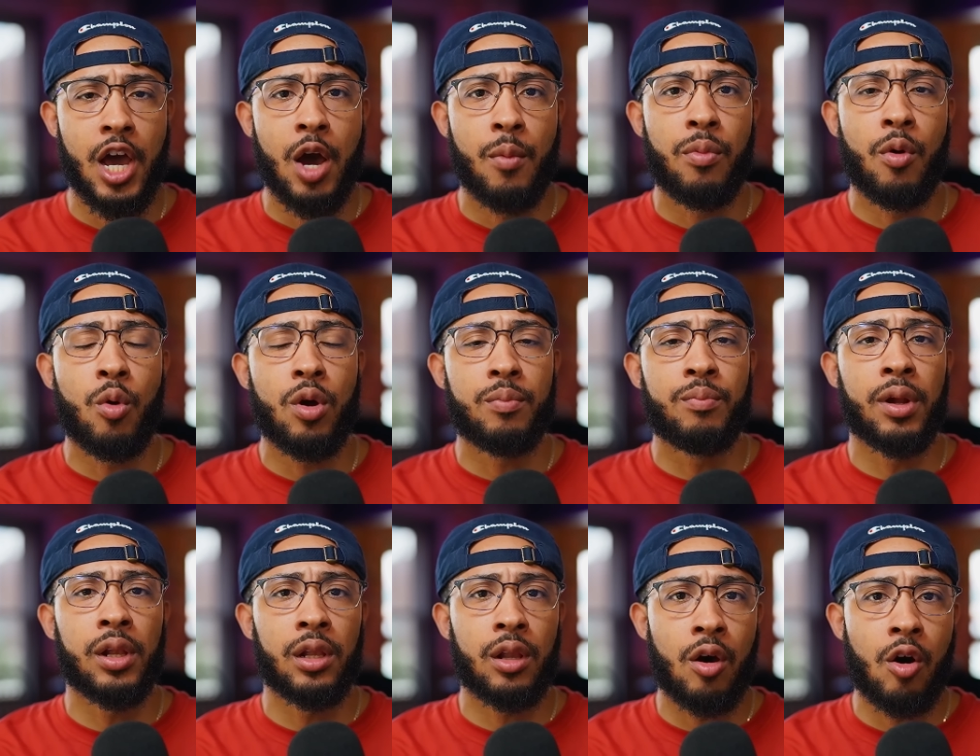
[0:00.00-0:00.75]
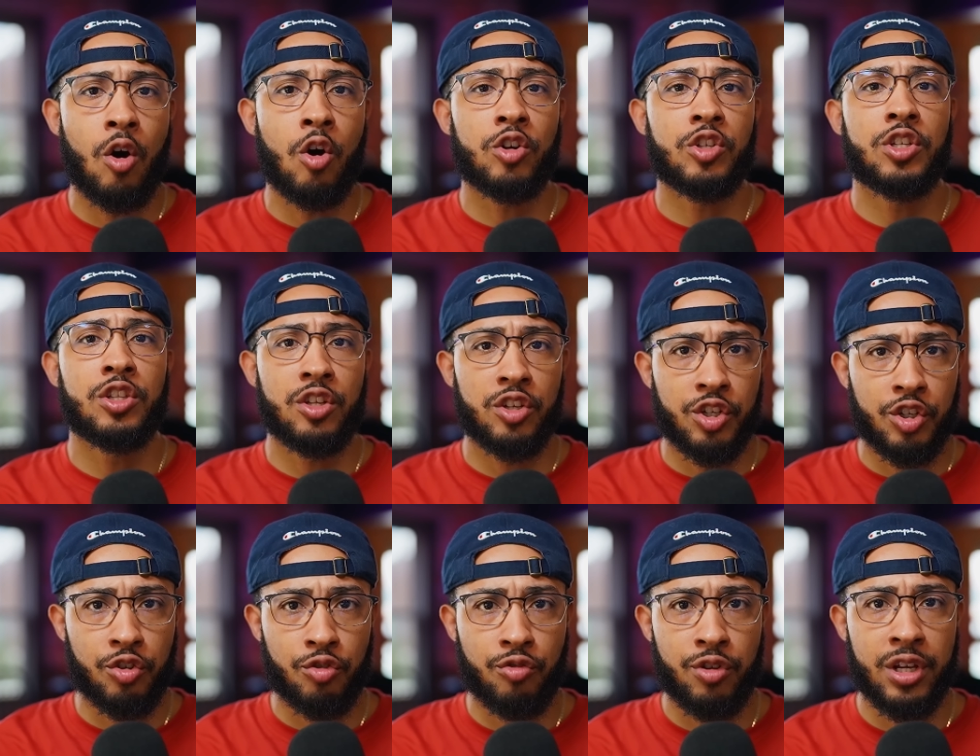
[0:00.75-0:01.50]
But what belongs in the
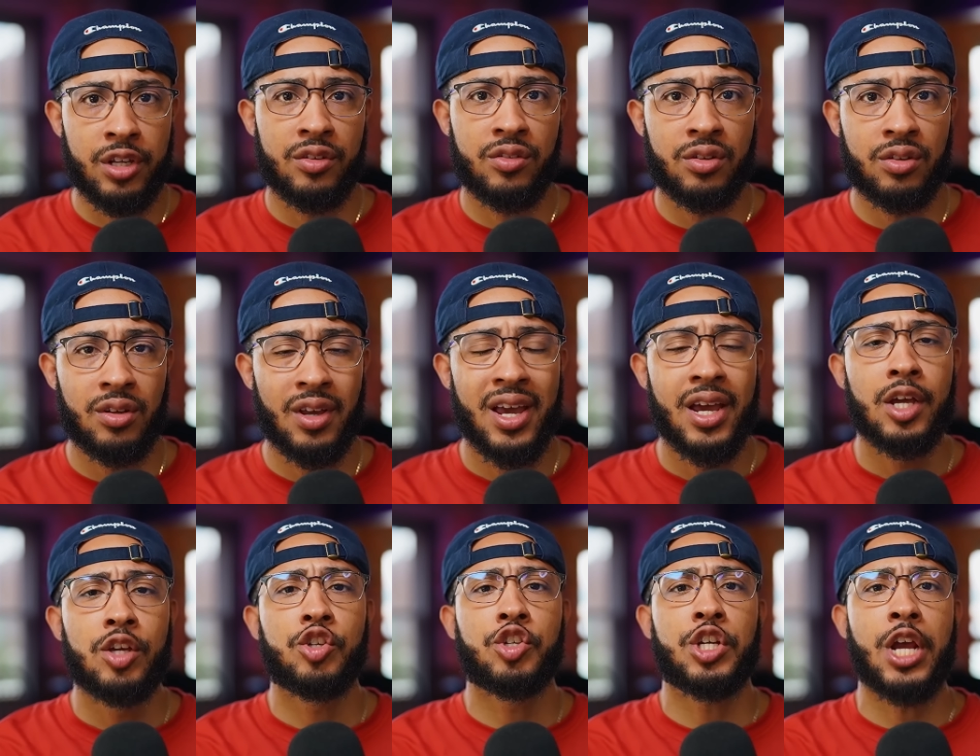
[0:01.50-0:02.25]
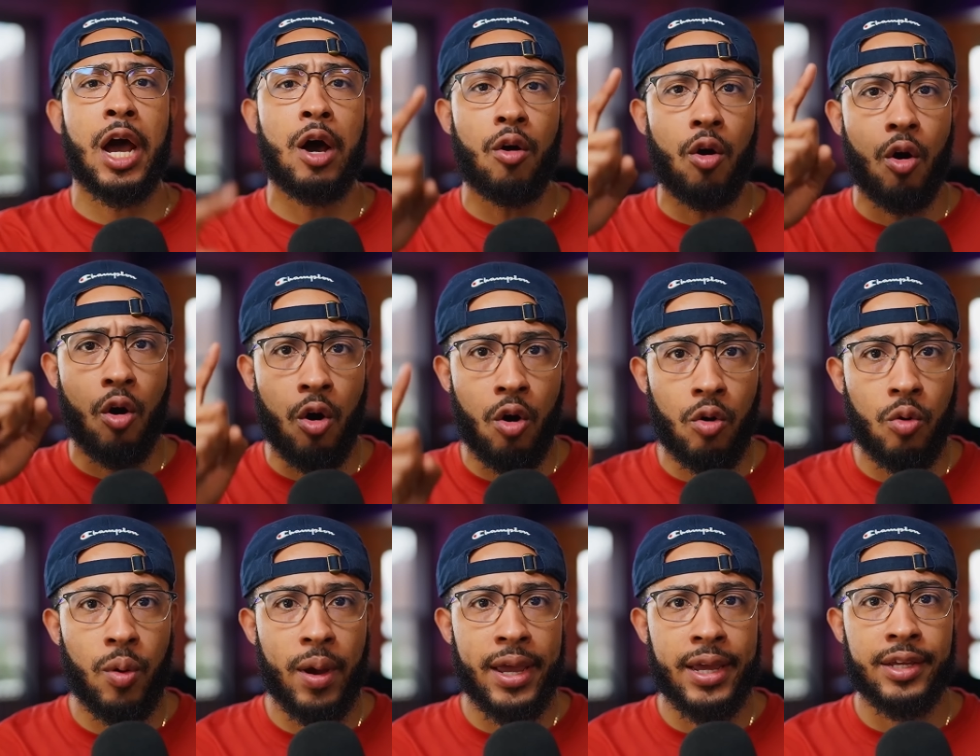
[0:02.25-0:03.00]
streets shall
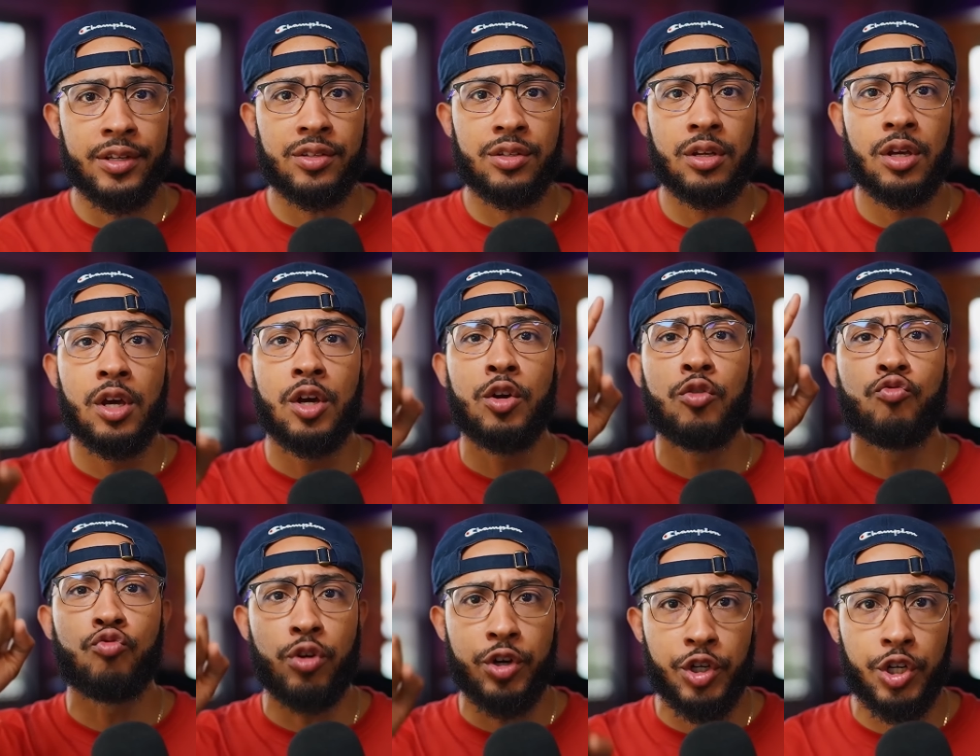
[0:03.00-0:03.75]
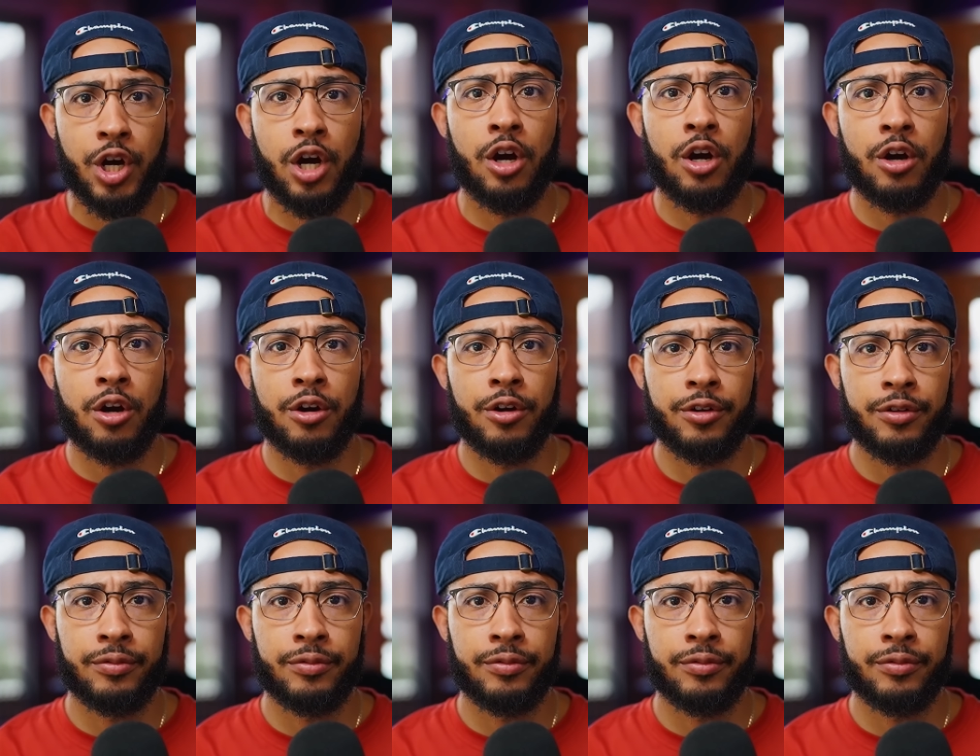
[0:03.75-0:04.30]
always return.